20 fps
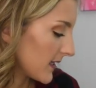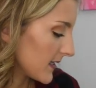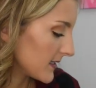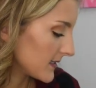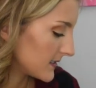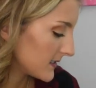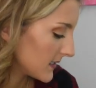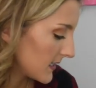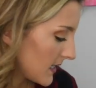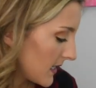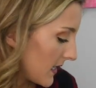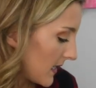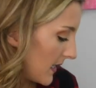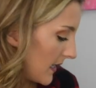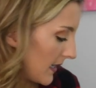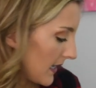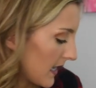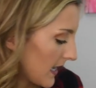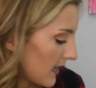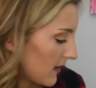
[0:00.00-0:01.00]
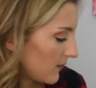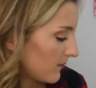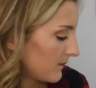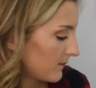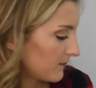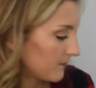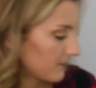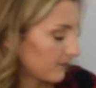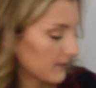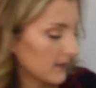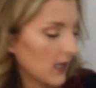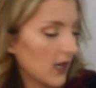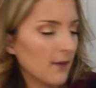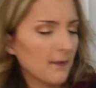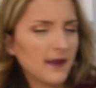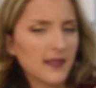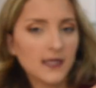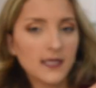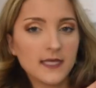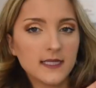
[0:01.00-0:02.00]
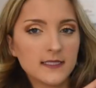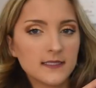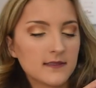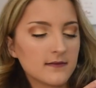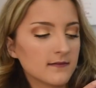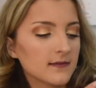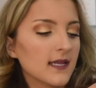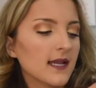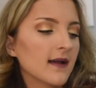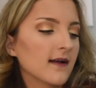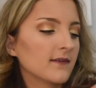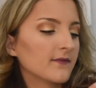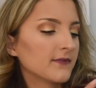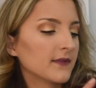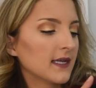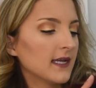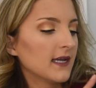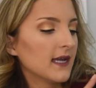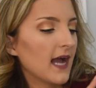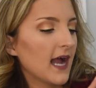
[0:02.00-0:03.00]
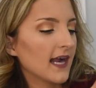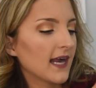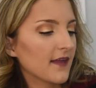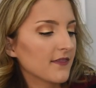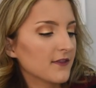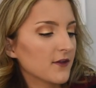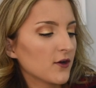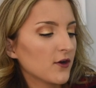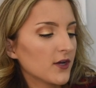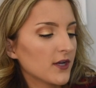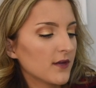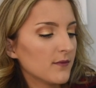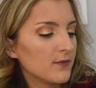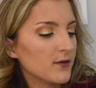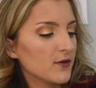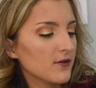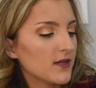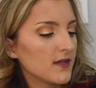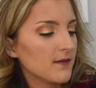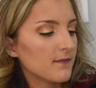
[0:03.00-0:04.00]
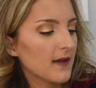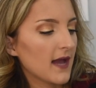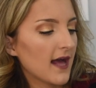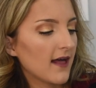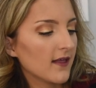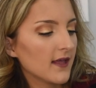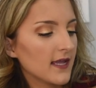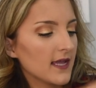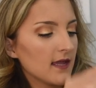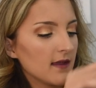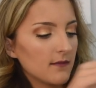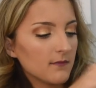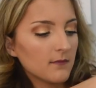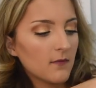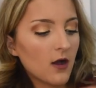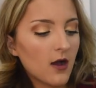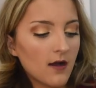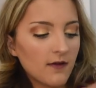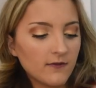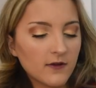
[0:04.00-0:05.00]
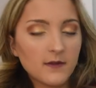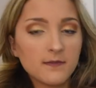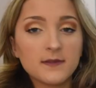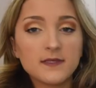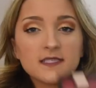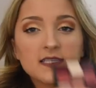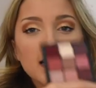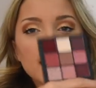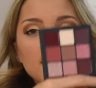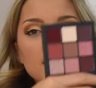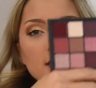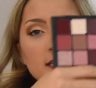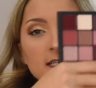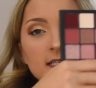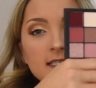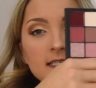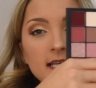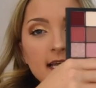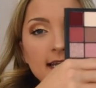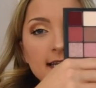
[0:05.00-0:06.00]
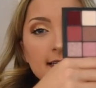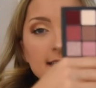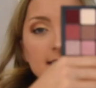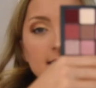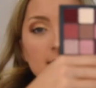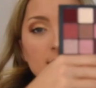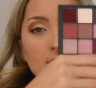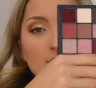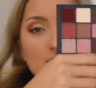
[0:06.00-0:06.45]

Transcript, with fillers: lids now. On my lids, yeah. I got the Huda Beauty palette in Mauve Obsessions and it's